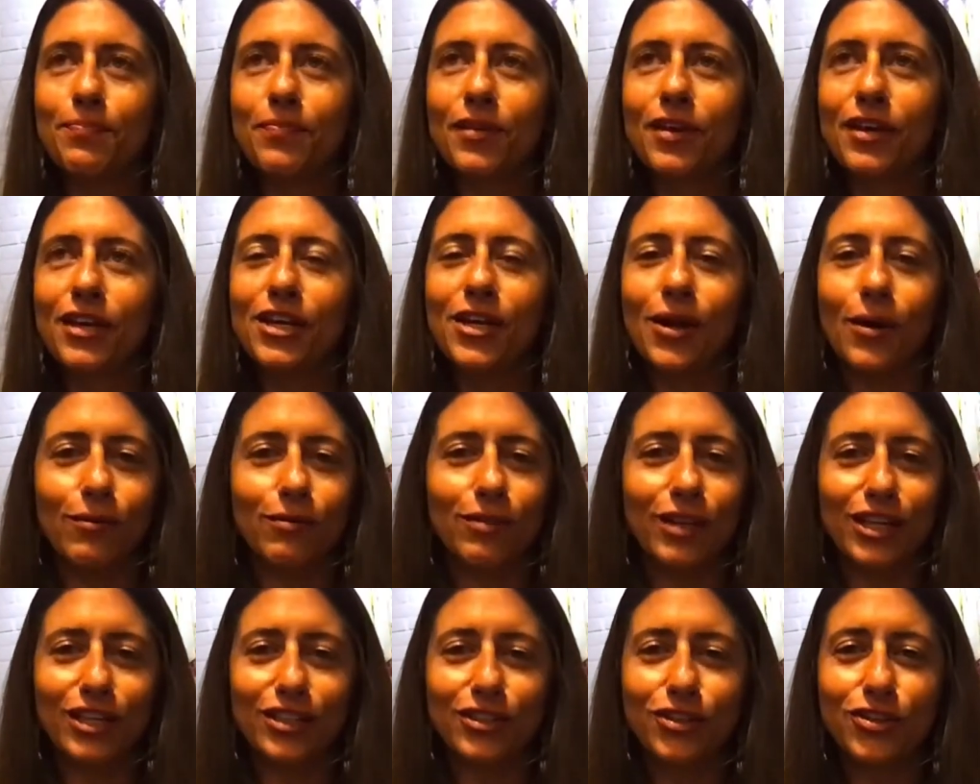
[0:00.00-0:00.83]
you know,
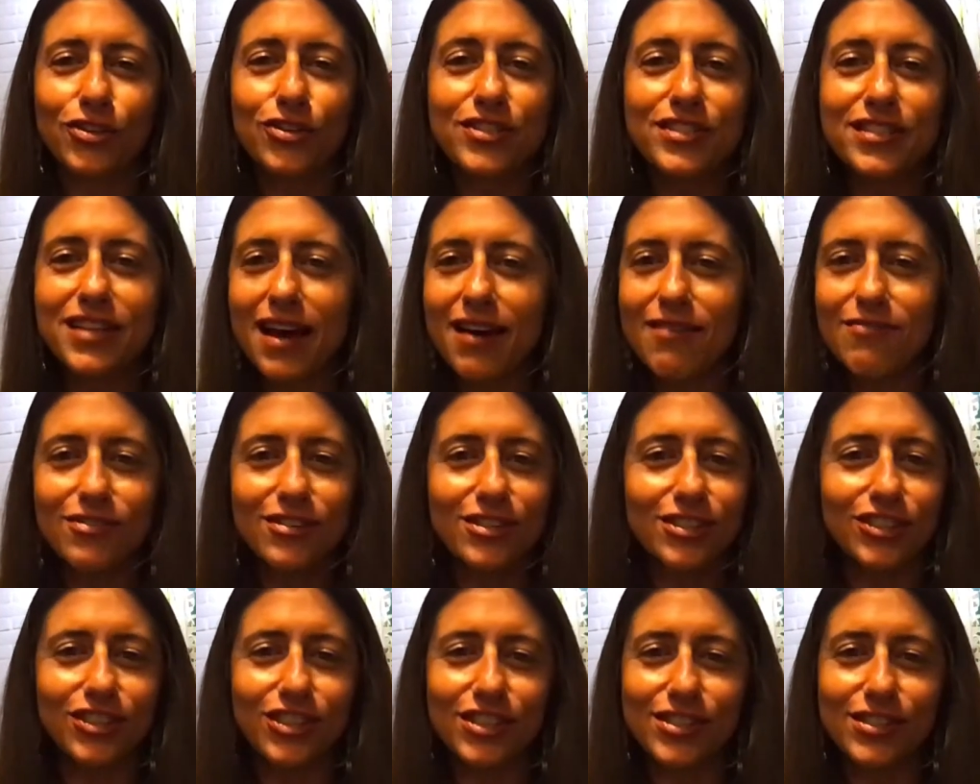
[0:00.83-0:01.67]
like could never
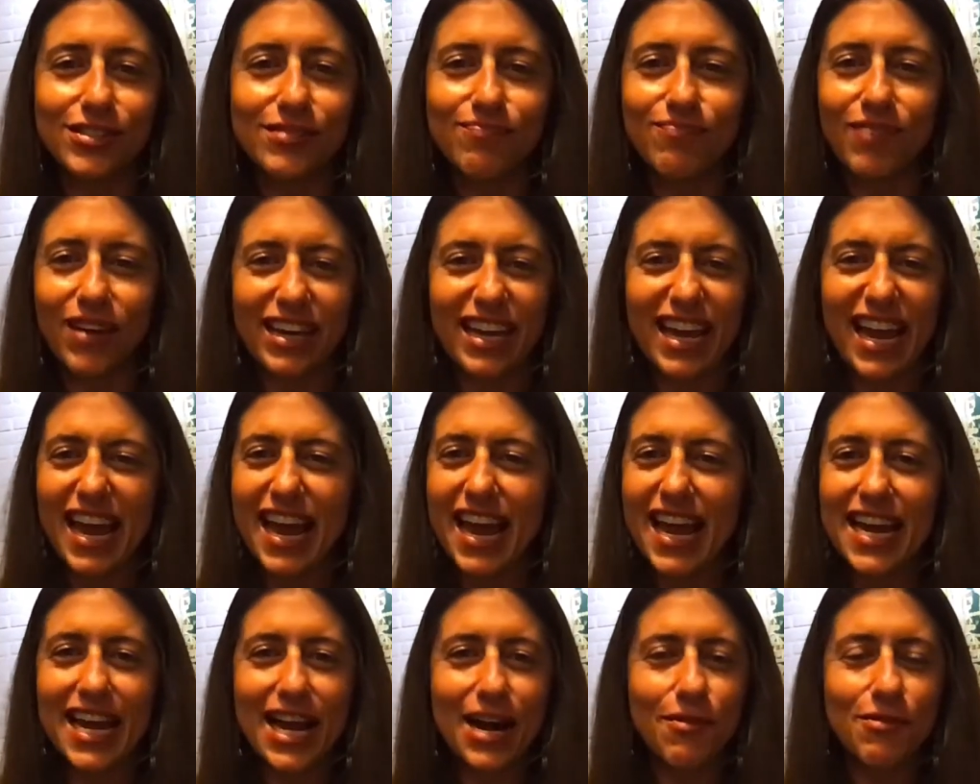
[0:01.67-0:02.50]
just like
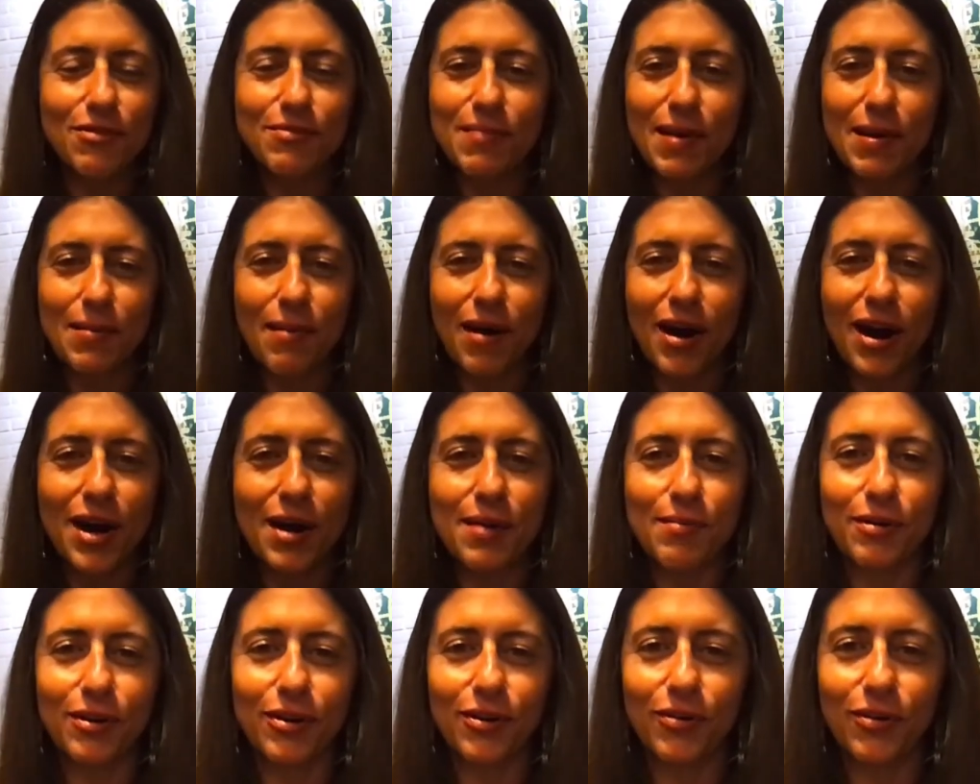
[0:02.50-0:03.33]
hang out with my
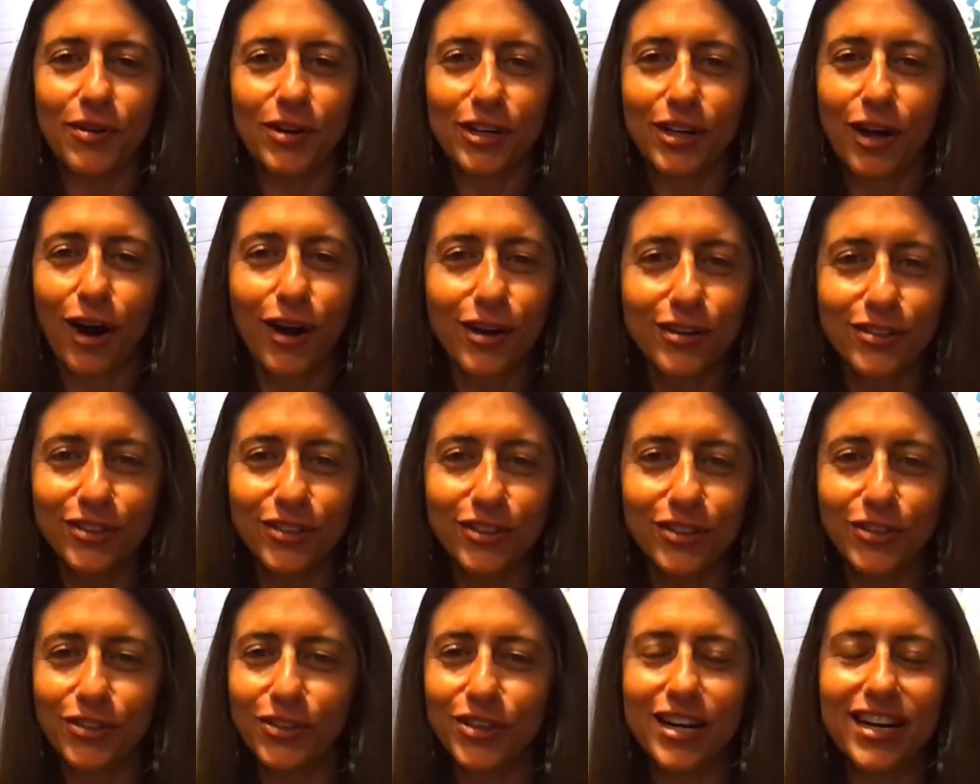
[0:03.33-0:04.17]
mom or
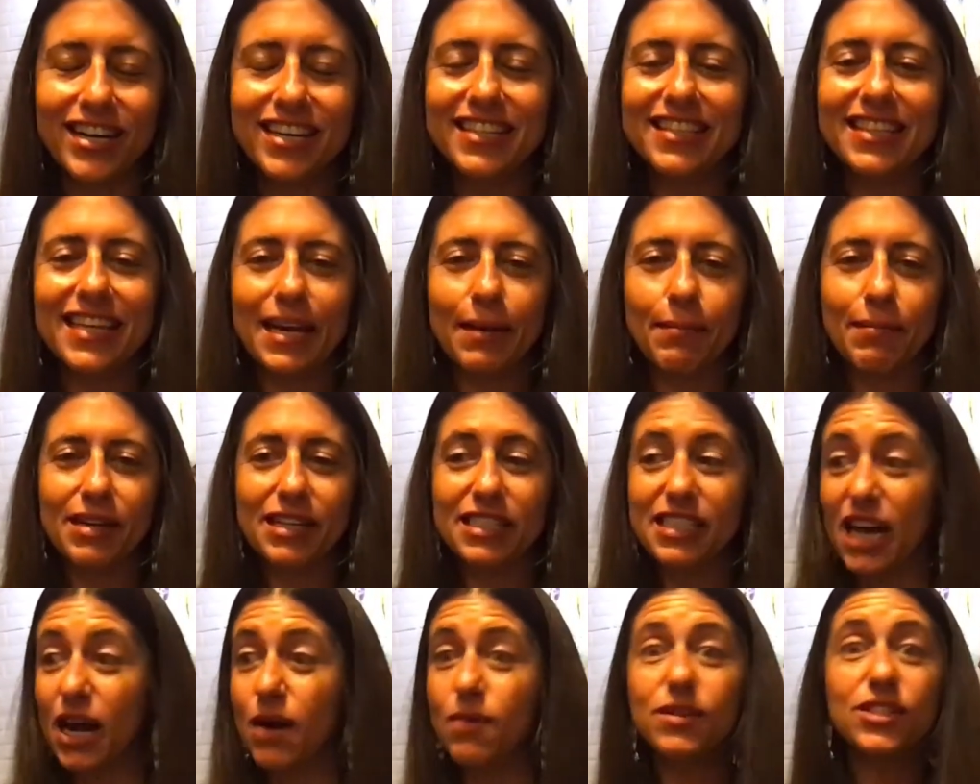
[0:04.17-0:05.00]
cuddle or anything,
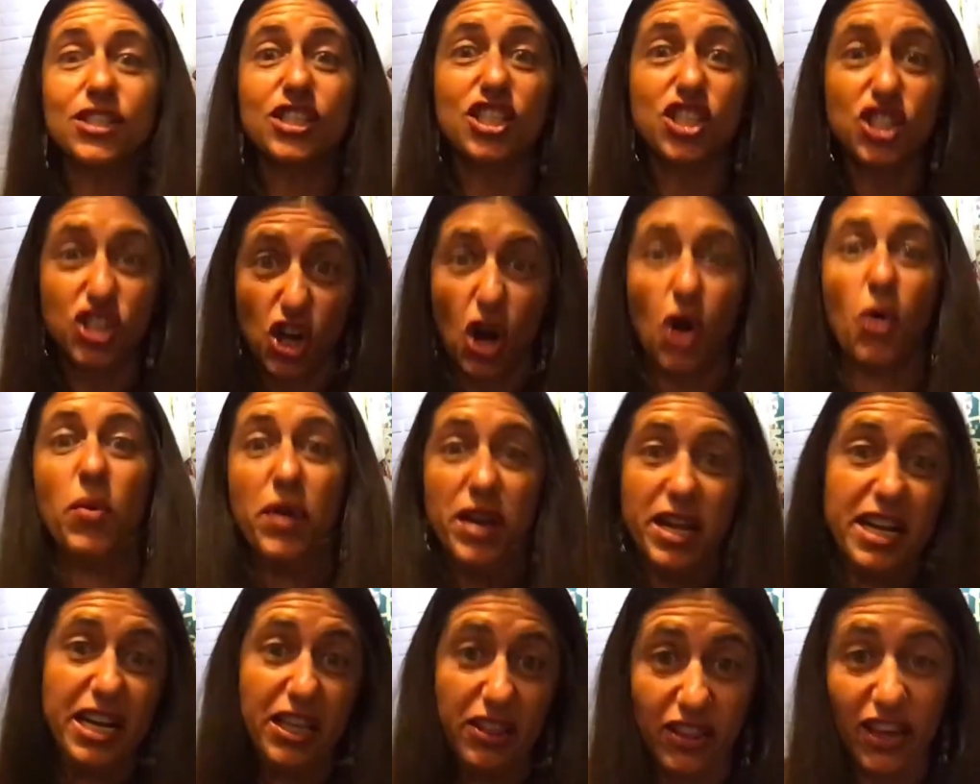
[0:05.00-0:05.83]
because I would just go
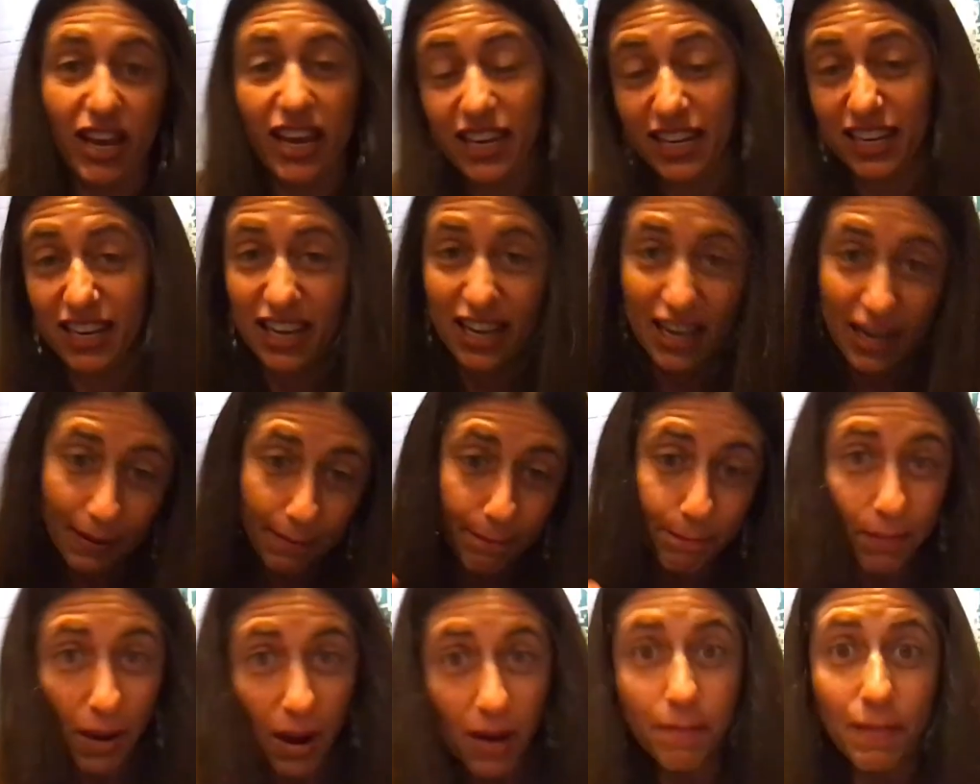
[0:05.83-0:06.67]
in and like
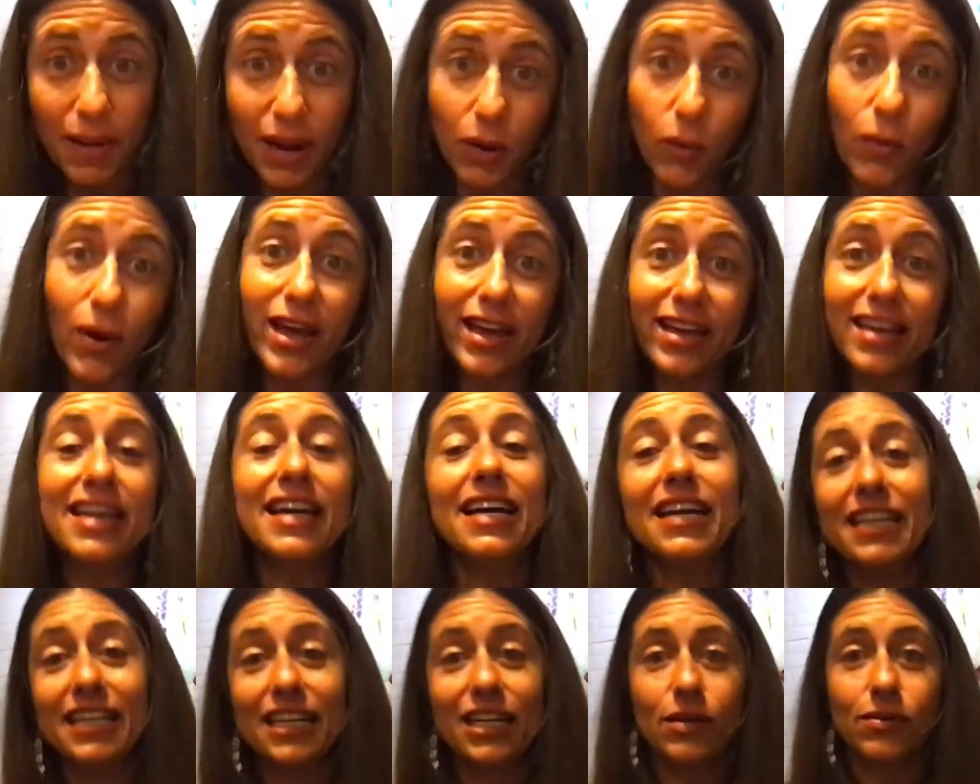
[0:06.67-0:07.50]
butt my way
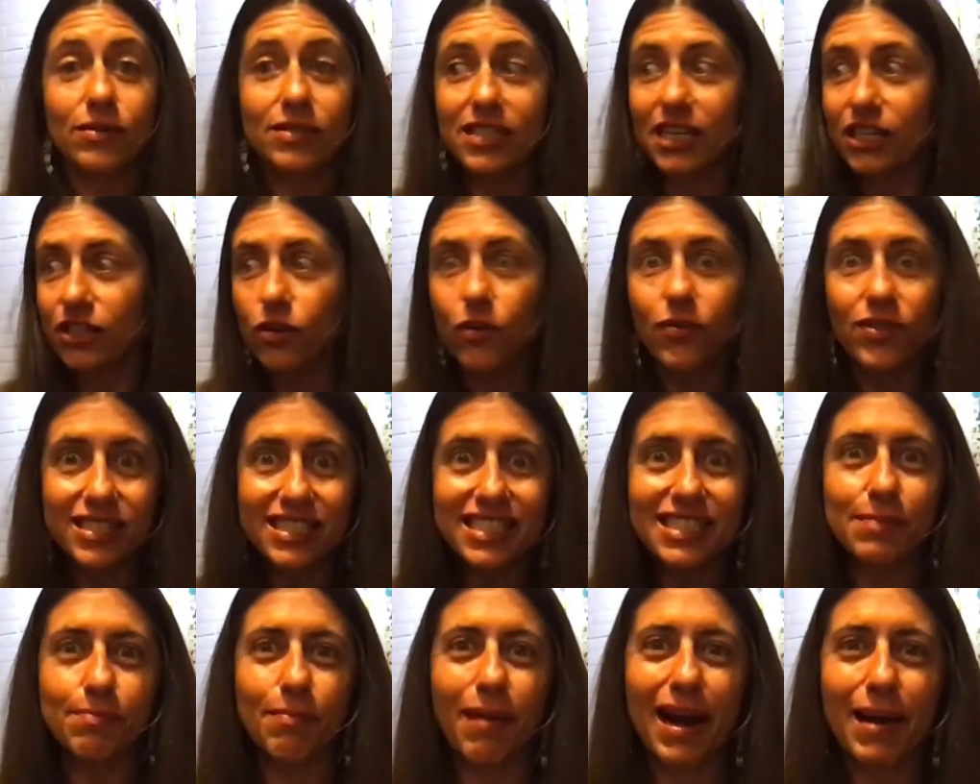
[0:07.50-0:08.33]
in, and it was like, no, this
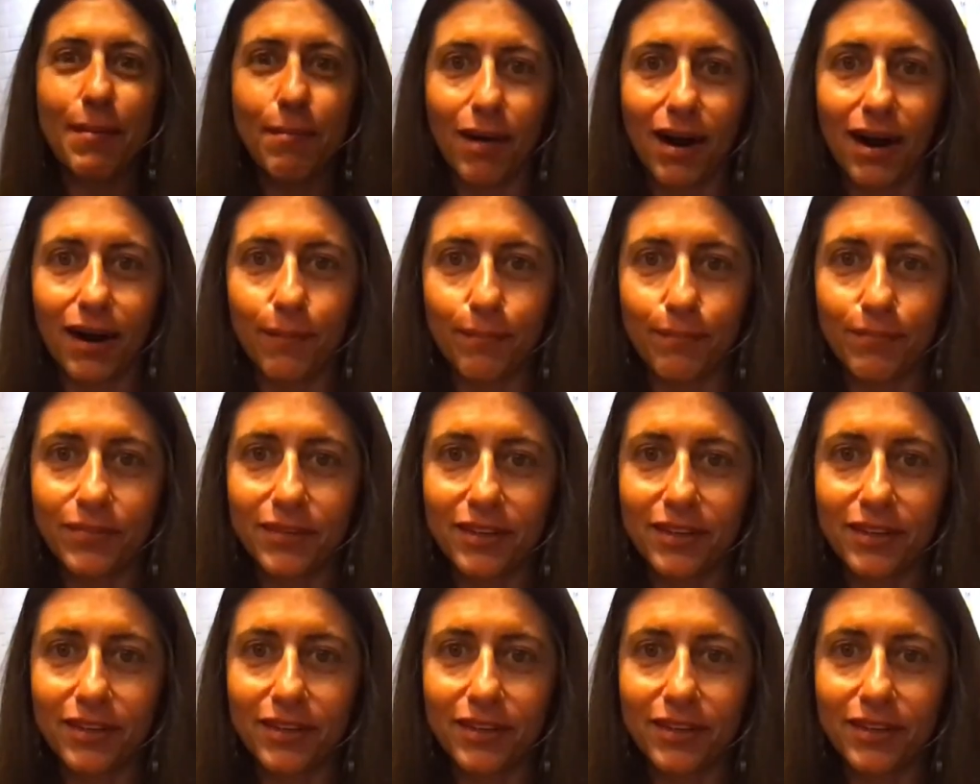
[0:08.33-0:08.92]
is my mom.